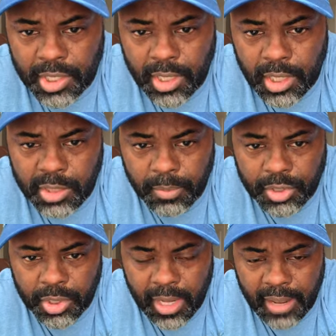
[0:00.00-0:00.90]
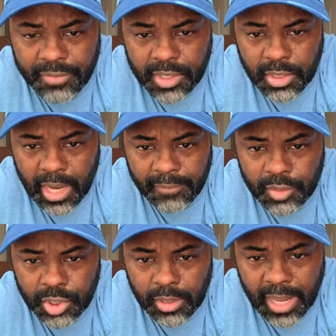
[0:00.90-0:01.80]
and customers should have the have,
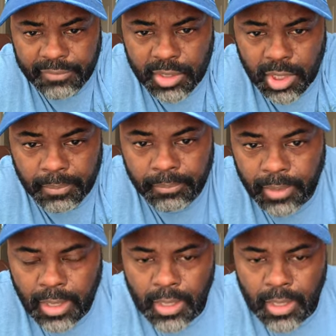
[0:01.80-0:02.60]
shouldn't have to tip.